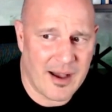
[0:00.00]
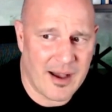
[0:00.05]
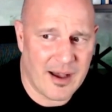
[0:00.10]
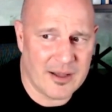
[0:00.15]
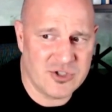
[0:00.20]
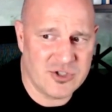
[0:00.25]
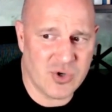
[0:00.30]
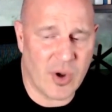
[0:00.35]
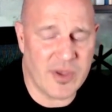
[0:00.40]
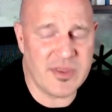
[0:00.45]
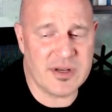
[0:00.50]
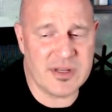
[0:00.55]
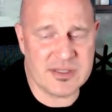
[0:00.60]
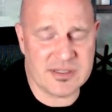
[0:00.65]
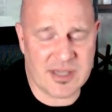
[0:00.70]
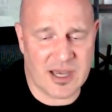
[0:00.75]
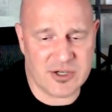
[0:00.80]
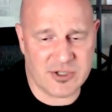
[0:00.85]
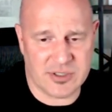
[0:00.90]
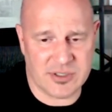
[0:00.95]
join the
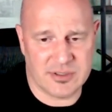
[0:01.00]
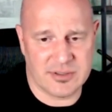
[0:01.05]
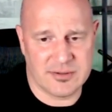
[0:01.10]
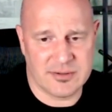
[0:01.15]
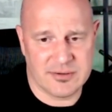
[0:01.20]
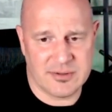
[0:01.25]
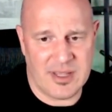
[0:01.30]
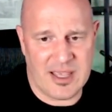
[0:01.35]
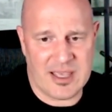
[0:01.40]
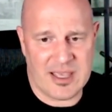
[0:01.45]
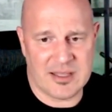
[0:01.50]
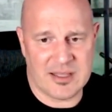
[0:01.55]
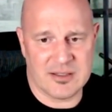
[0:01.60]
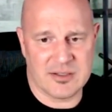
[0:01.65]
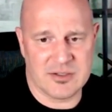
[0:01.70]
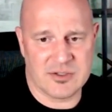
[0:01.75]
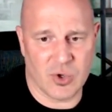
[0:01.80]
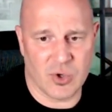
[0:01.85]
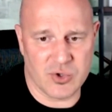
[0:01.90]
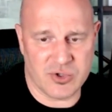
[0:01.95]
discussion in
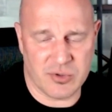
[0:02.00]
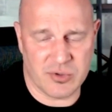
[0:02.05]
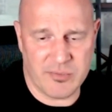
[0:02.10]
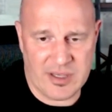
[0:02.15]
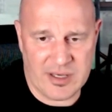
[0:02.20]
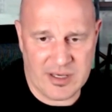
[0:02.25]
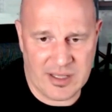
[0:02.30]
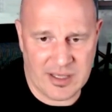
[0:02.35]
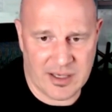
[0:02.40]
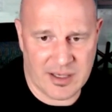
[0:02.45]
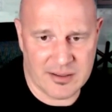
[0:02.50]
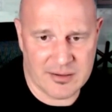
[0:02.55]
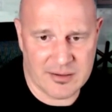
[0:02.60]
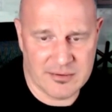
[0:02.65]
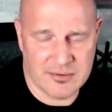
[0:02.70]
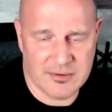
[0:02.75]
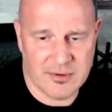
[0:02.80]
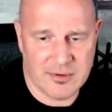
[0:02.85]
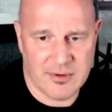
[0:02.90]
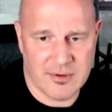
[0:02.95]
social media,
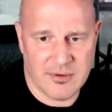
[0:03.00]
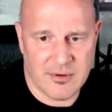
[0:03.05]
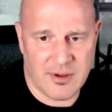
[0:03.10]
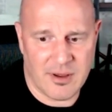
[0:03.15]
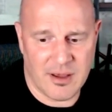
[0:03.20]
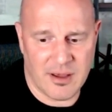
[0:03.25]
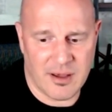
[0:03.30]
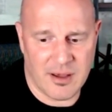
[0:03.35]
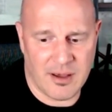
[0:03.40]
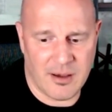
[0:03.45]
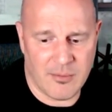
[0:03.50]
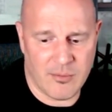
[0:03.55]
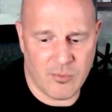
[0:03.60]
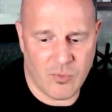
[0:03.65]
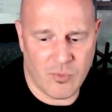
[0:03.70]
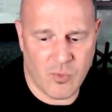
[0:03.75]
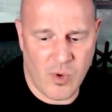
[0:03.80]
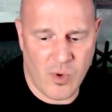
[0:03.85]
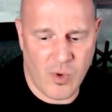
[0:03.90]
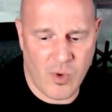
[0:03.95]

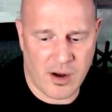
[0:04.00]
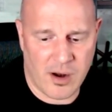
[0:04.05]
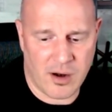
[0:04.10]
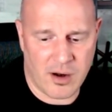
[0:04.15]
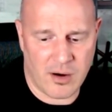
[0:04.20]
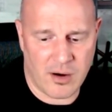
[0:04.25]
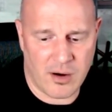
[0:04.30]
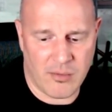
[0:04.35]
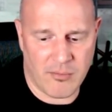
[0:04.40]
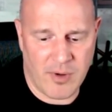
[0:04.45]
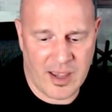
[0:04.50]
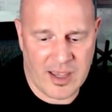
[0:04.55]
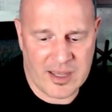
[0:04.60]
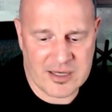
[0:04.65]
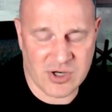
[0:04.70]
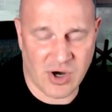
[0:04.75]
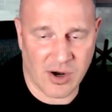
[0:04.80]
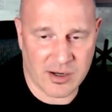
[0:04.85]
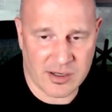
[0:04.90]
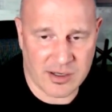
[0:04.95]
where my
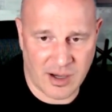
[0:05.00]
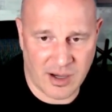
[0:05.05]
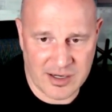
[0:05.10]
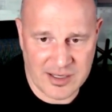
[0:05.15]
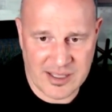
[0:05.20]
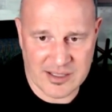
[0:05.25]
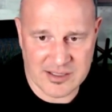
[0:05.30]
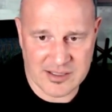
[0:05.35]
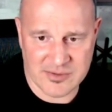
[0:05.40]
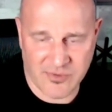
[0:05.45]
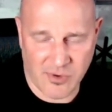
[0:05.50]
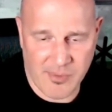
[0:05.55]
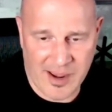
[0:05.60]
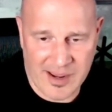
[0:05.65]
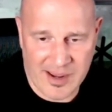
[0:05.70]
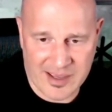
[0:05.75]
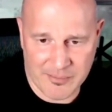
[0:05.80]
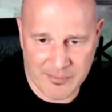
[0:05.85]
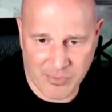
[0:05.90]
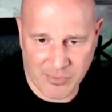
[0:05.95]
target audience for my
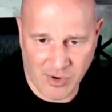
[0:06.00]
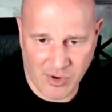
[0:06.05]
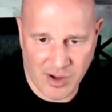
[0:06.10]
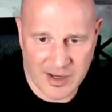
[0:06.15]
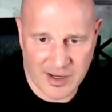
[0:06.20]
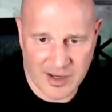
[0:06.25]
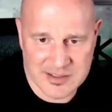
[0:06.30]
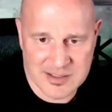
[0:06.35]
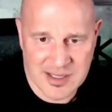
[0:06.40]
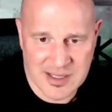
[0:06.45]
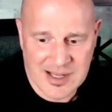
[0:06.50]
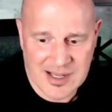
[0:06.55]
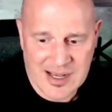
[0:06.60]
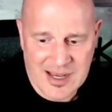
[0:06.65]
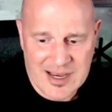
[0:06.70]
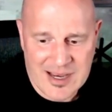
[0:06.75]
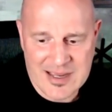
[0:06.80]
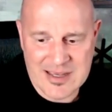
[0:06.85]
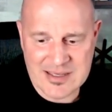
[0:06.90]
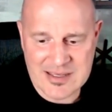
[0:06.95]
kind of product
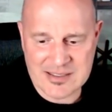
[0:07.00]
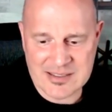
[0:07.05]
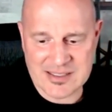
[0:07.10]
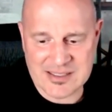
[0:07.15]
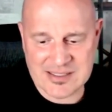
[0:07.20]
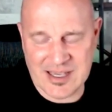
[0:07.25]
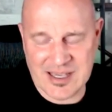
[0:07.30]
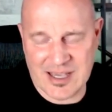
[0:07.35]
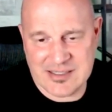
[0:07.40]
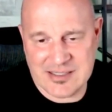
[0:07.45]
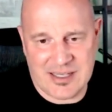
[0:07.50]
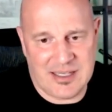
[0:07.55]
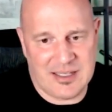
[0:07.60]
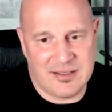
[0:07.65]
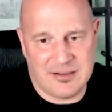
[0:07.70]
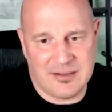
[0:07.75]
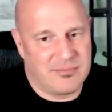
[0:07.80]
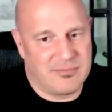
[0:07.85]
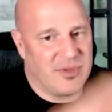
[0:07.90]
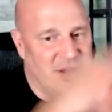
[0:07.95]
is
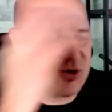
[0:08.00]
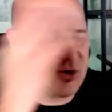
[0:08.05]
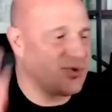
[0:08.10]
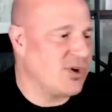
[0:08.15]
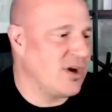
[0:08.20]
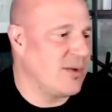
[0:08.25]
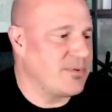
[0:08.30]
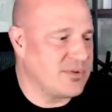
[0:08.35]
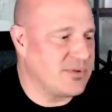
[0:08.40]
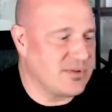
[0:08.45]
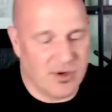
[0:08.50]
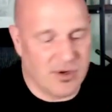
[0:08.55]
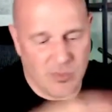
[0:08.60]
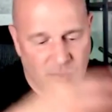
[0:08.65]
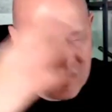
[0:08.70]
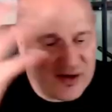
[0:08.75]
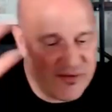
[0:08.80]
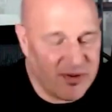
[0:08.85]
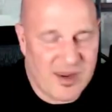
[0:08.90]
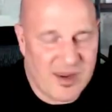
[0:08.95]
discussing their trips or
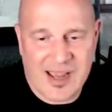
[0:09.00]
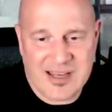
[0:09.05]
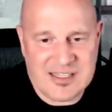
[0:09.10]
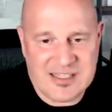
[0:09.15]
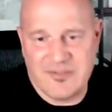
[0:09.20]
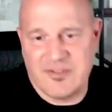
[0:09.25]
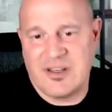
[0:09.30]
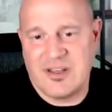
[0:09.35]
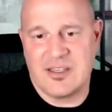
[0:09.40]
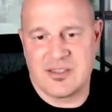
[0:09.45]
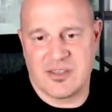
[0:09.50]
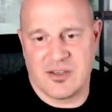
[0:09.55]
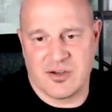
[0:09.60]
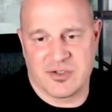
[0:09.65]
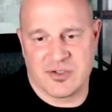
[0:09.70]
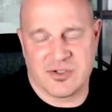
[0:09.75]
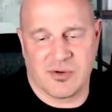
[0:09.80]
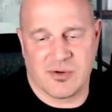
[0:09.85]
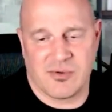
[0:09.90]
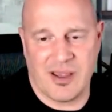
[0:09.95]
whatever the activities that are
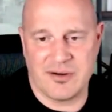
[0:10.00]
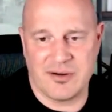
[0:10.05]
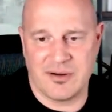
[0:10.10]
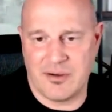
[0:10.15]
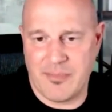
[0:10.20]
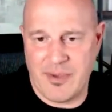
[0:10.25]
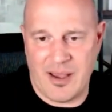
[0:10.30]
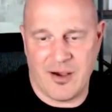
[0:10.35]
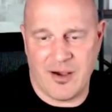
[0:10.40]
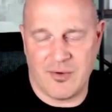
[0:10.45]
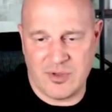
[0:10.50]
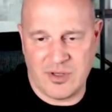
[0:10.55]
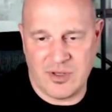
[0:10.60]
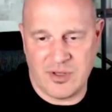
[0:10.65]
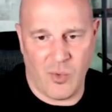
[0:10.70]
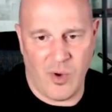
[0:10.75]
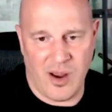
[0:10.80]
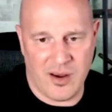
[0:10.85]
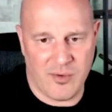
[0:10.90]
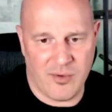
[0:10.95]
surrounded about,
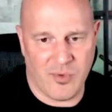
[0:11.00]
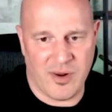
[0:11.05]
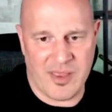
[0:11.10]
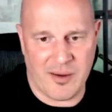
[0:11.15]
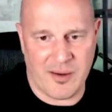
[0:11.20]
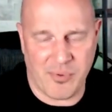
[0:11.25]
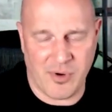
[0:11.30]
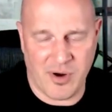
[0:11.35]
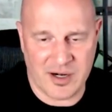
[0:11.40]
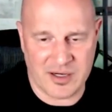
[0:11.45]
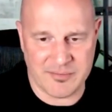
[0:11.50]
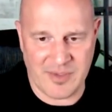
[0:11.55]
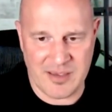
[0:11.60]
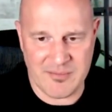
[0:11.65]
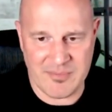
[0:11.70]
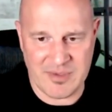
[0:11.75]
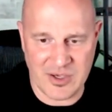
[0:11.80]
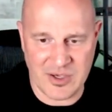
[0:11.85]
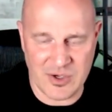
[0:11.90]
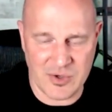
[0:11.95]
where that product might
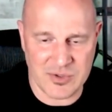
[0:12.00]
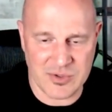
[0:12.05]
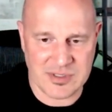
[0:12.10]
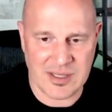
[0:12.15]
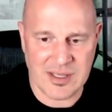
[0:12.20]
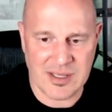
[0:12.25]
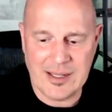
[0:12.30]
be used.